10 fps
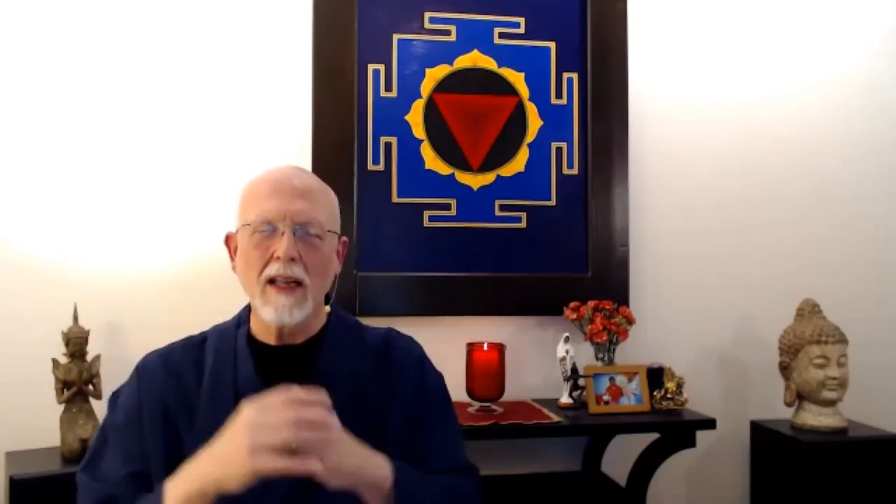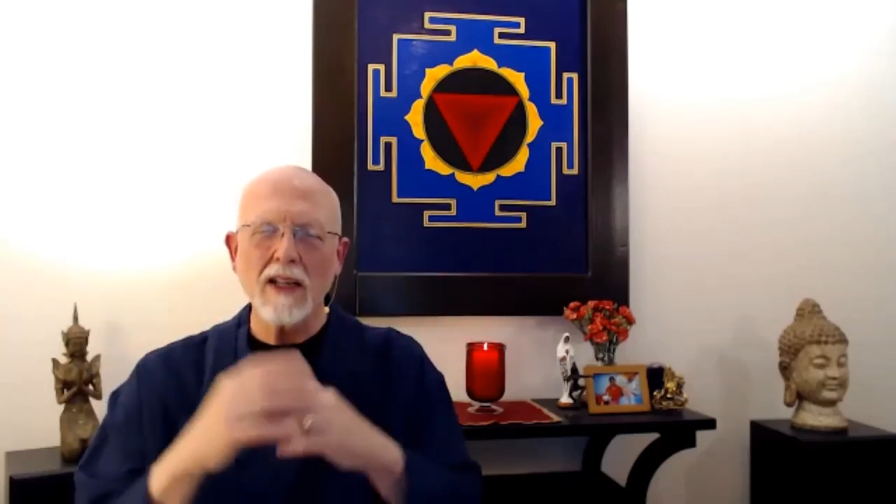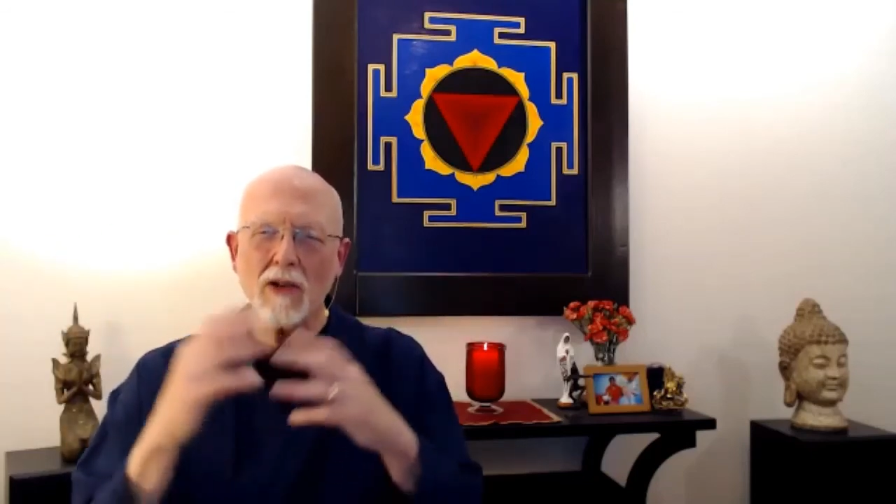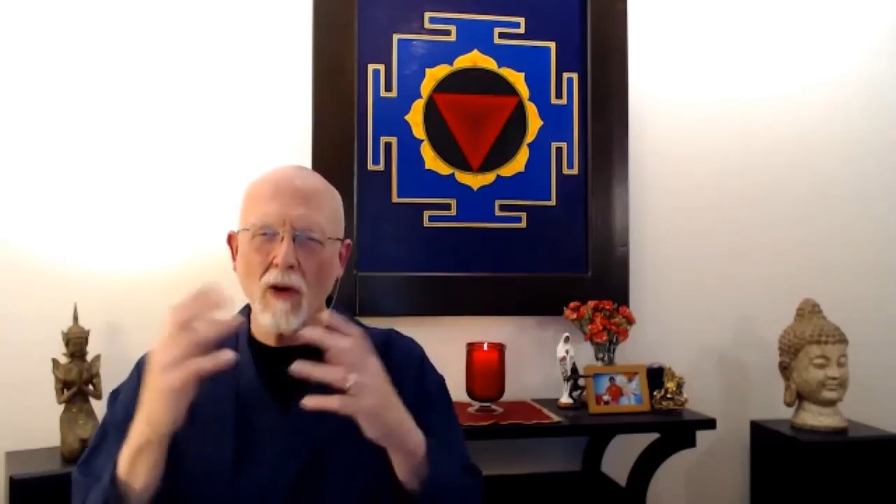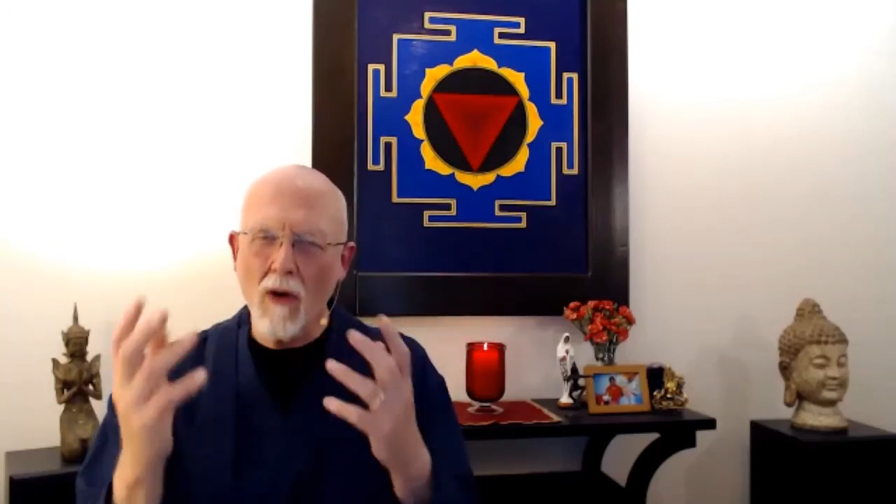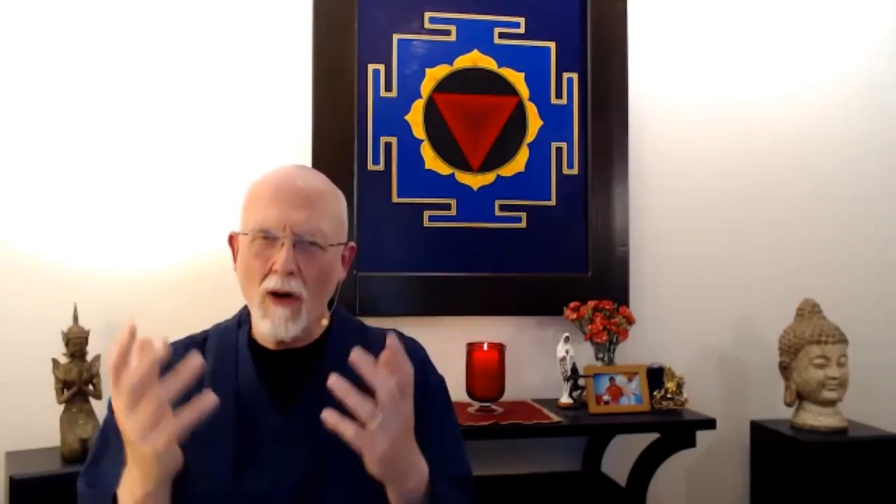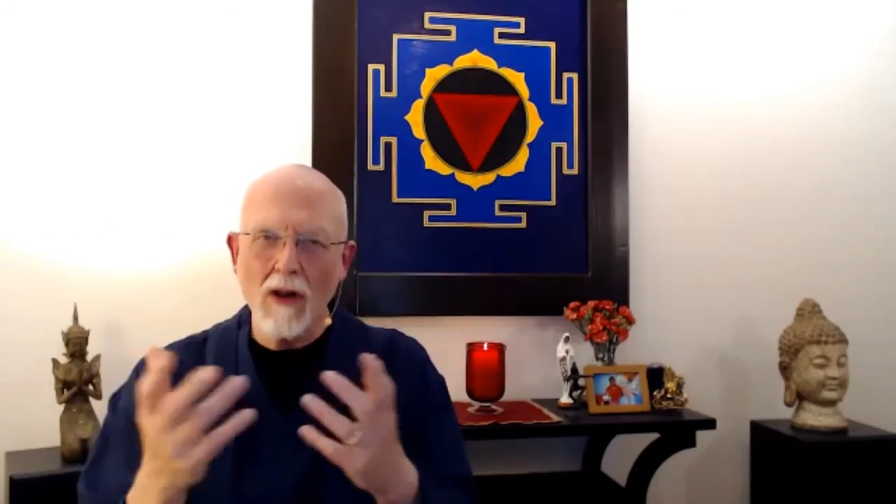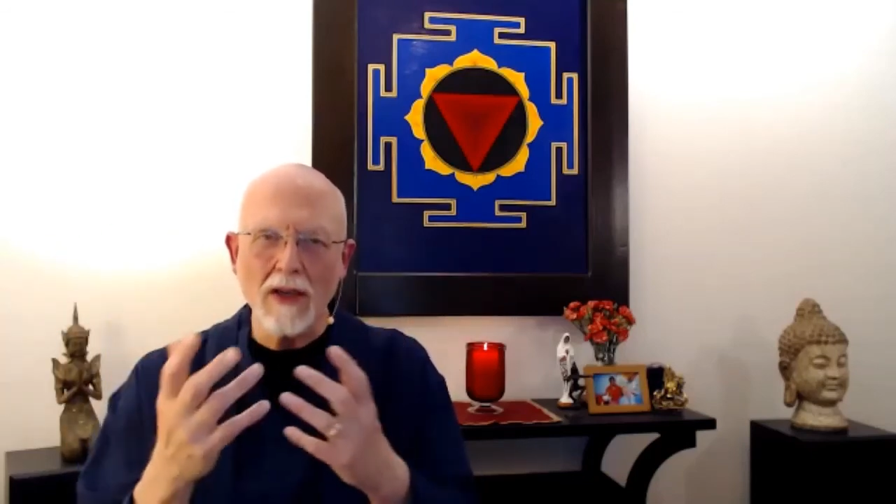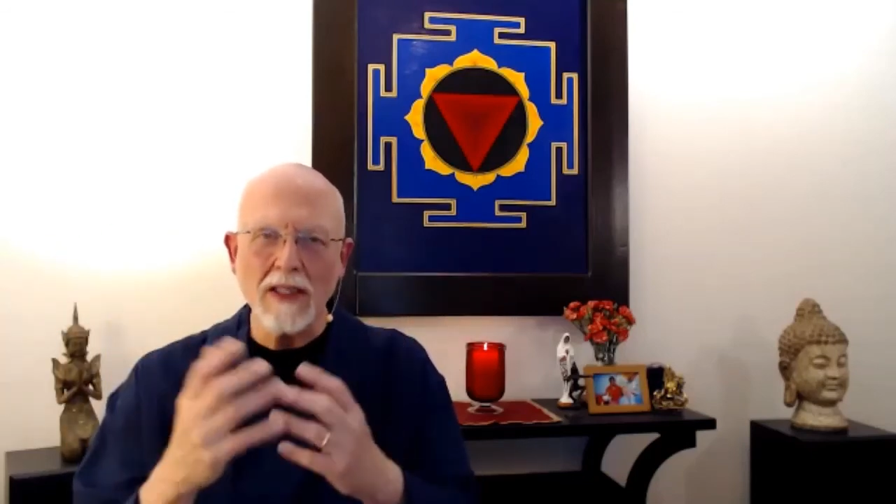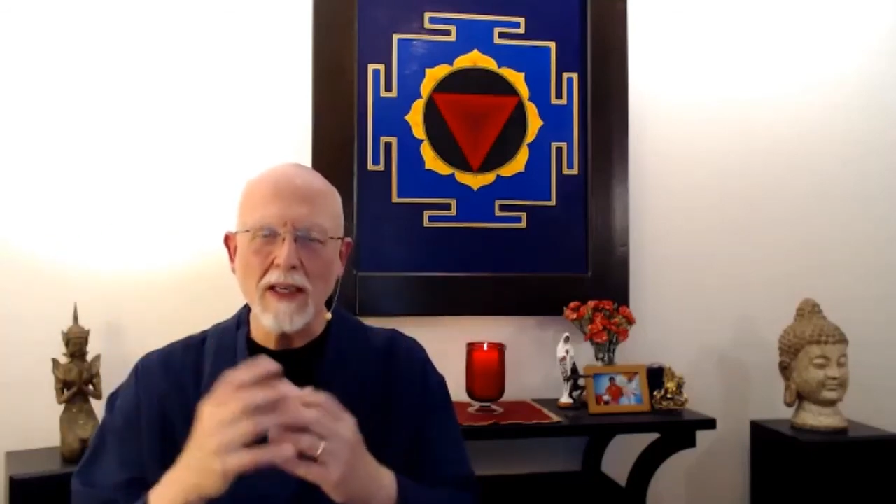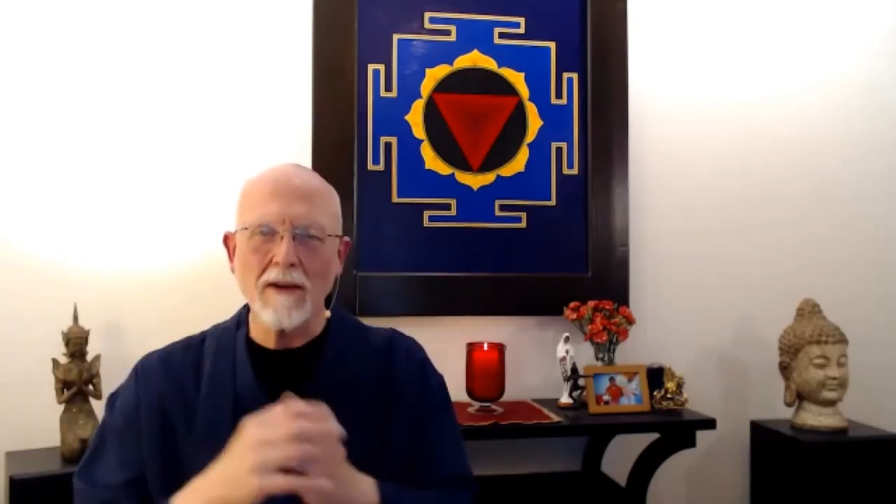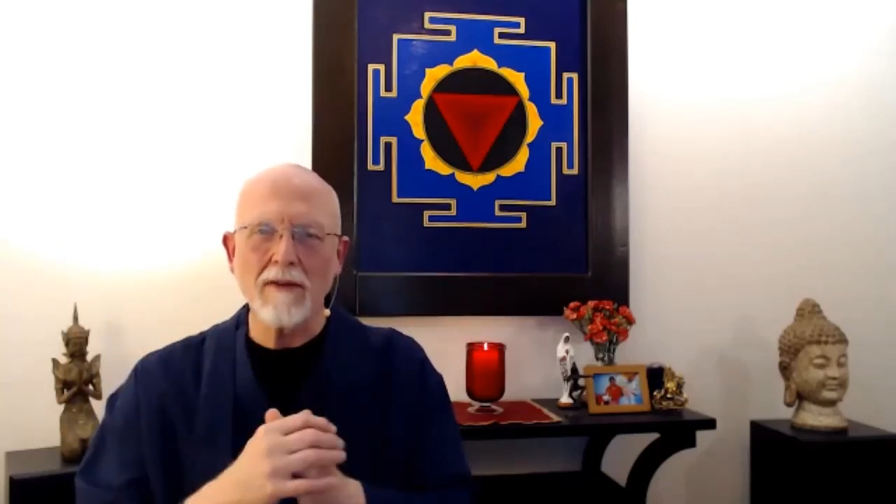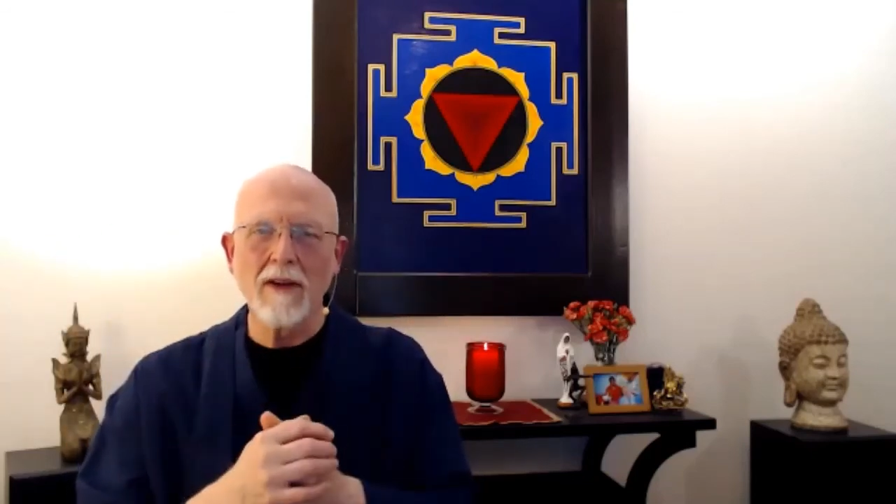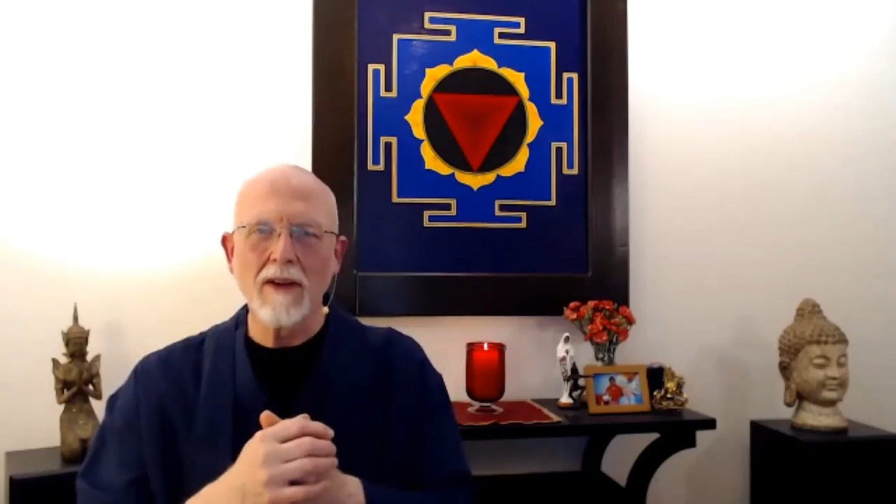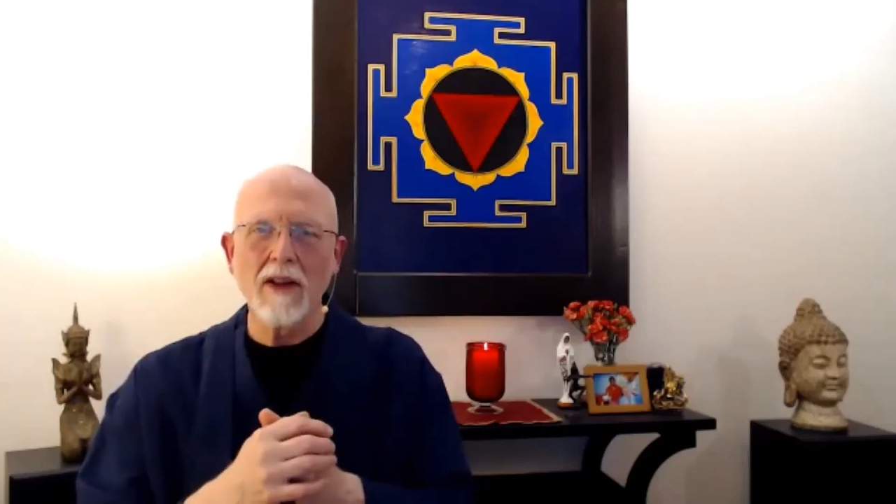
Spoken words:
It's all ourself.